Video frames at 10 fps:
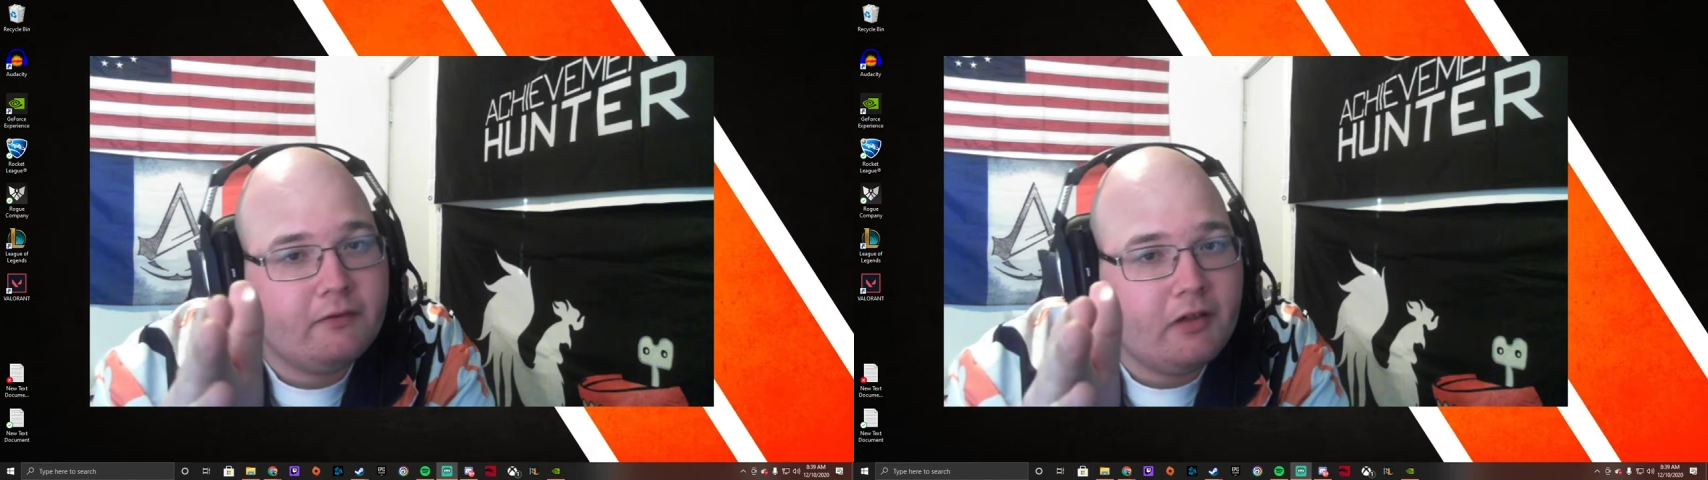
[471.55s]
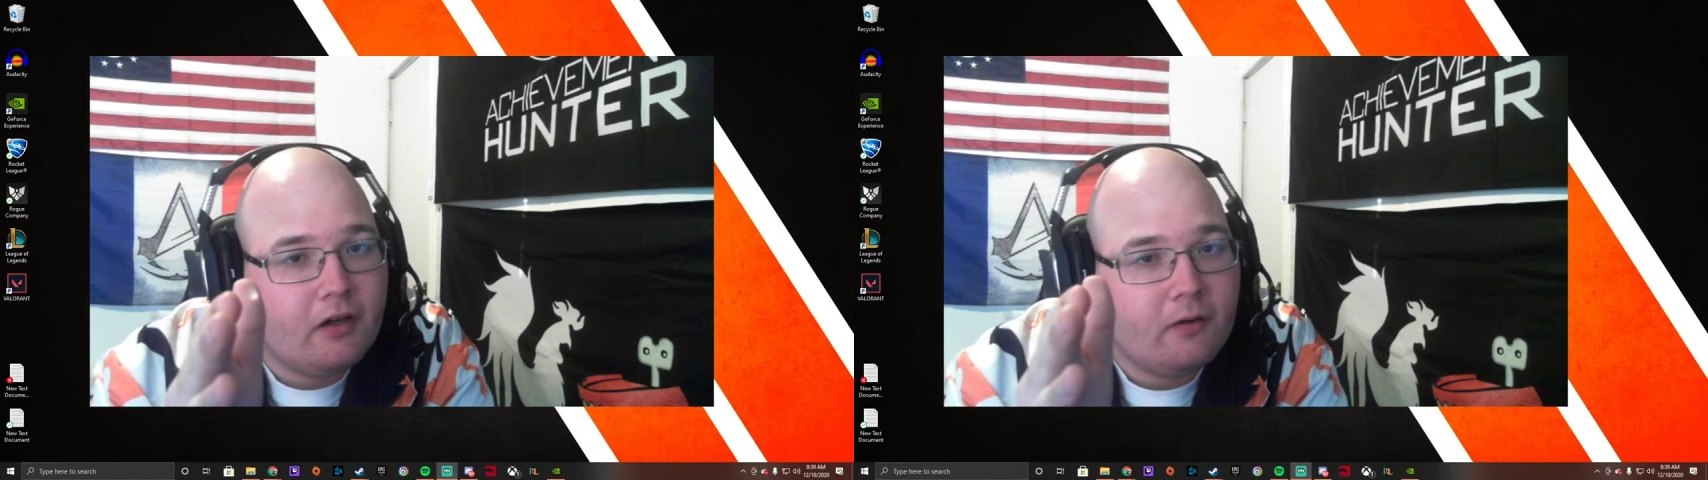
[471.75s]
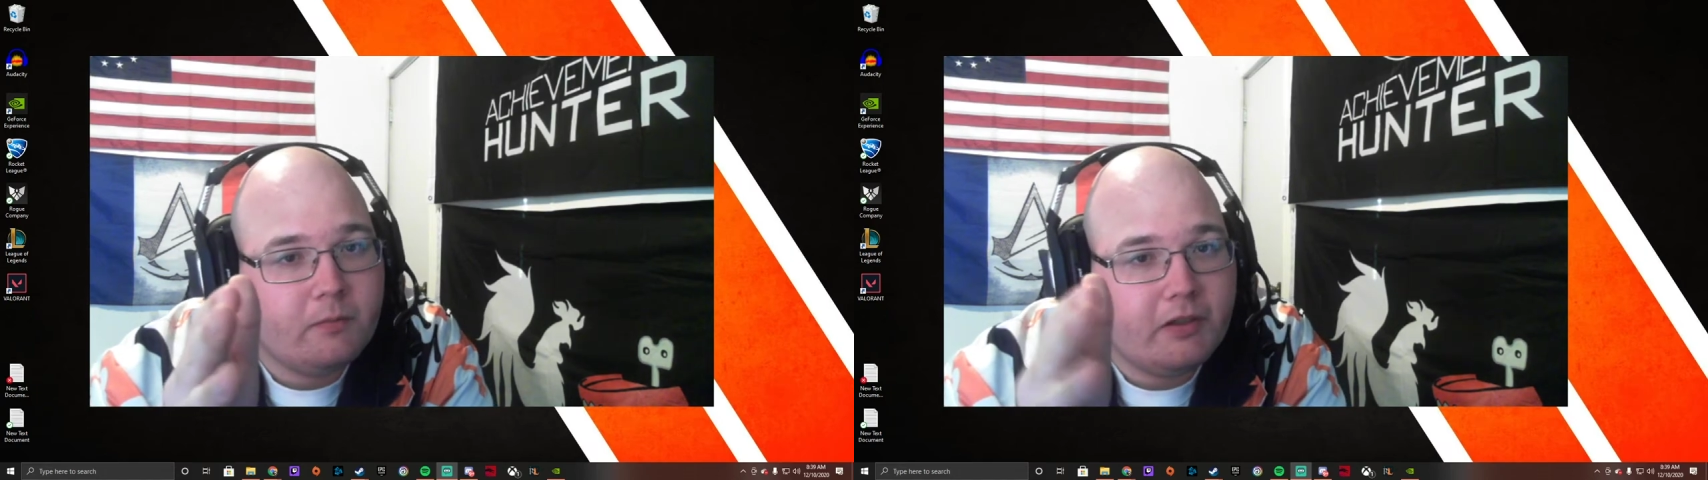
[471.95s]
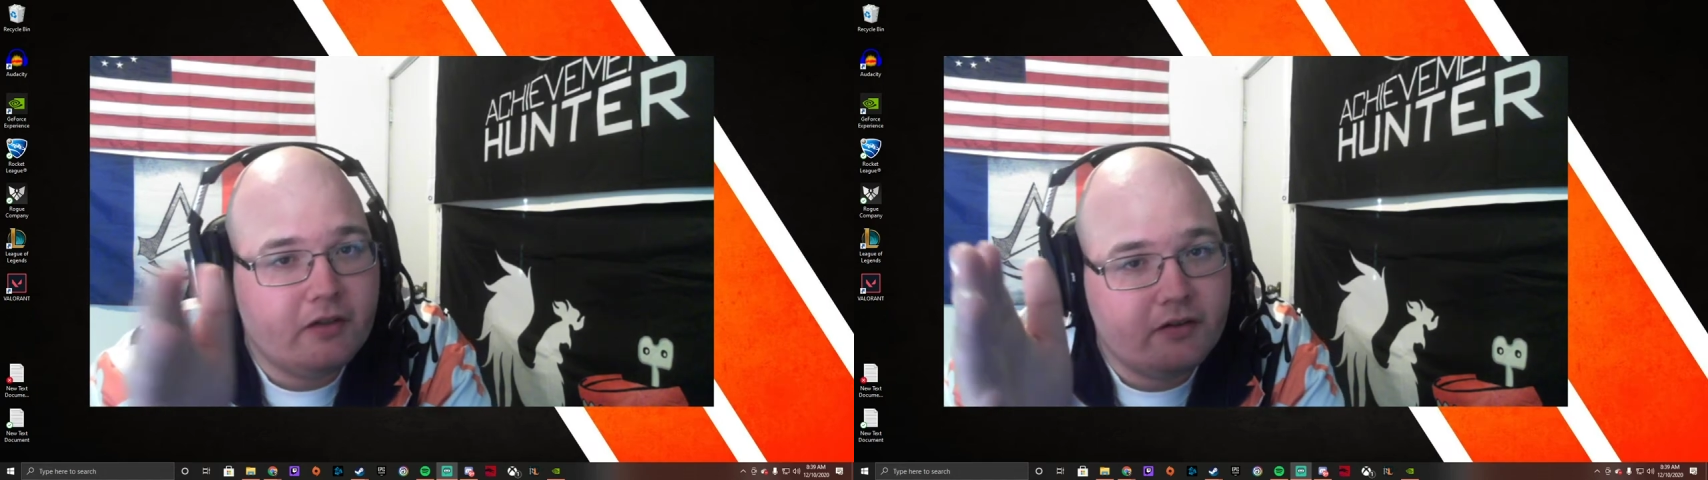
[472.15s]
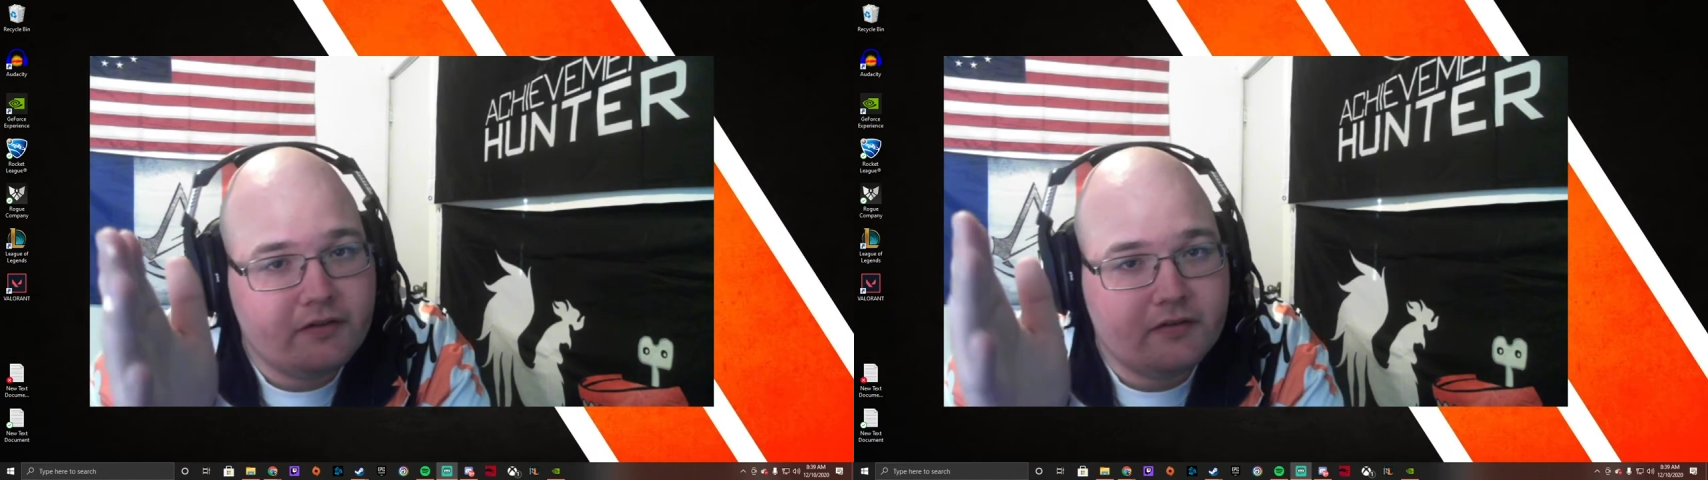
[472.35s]
Auto,
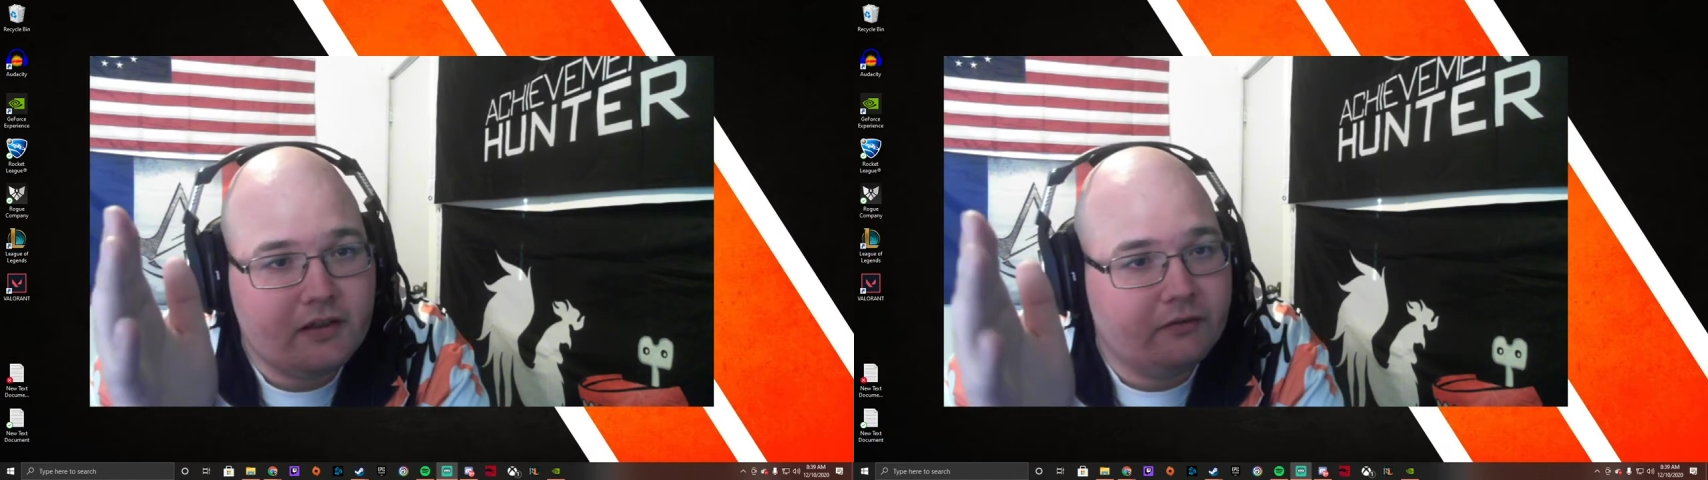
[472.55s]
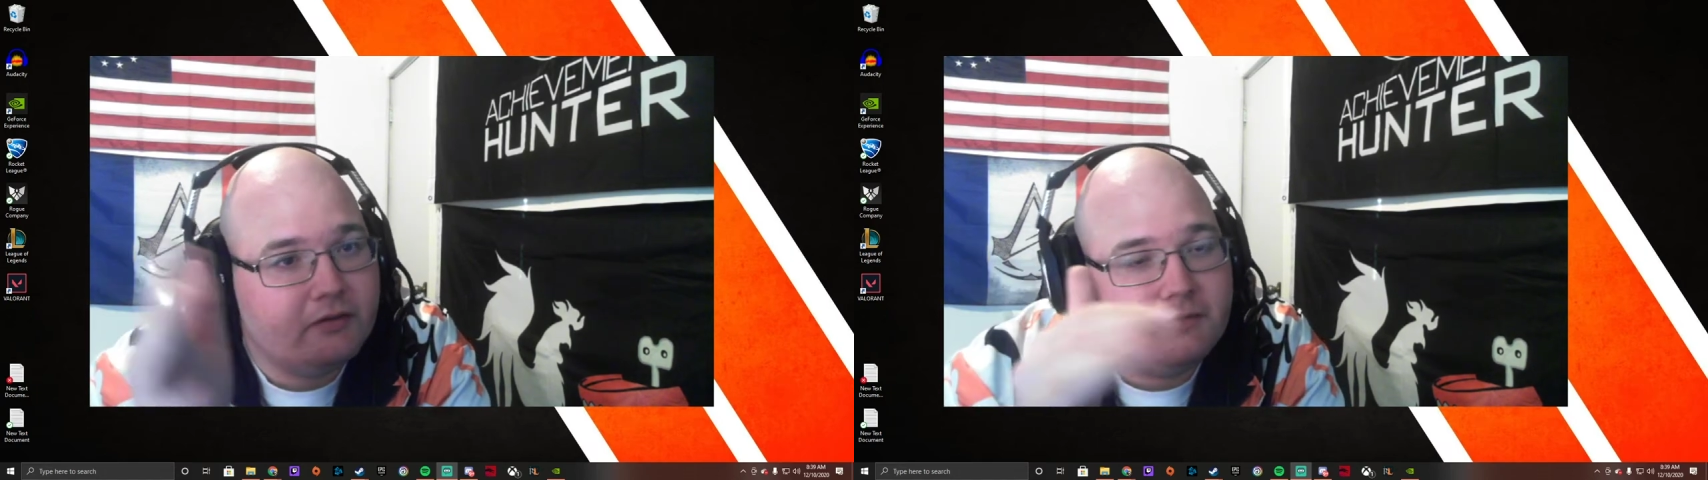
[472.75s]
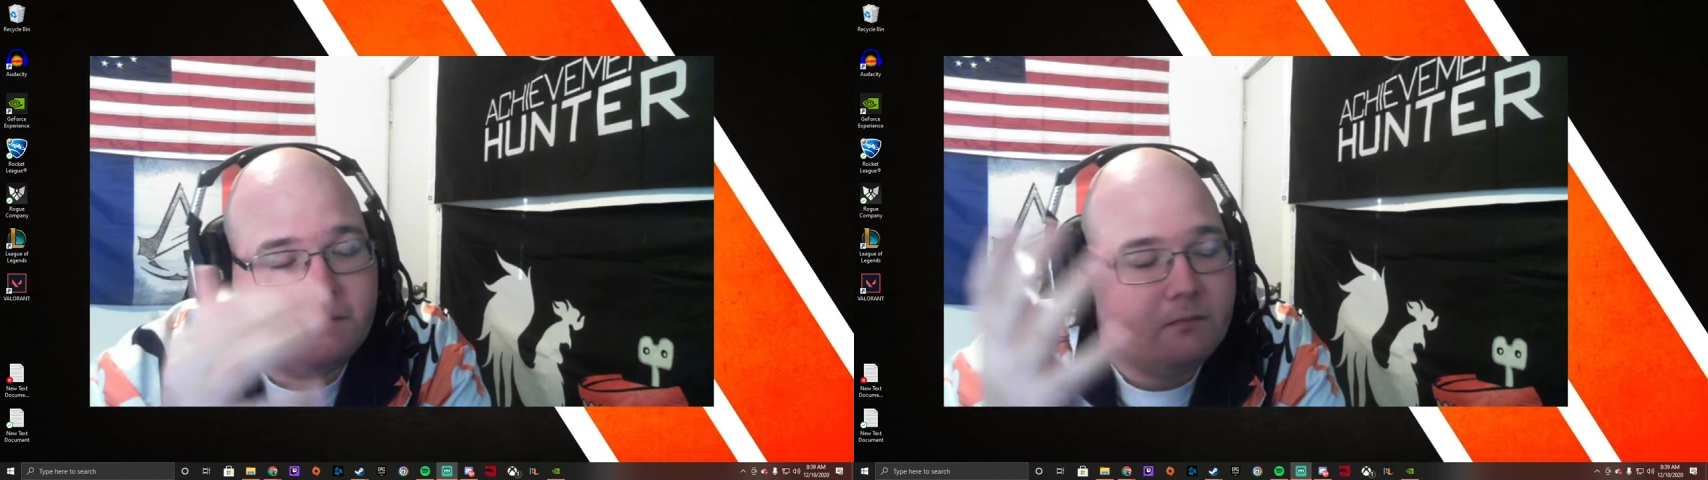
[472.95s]
because they've just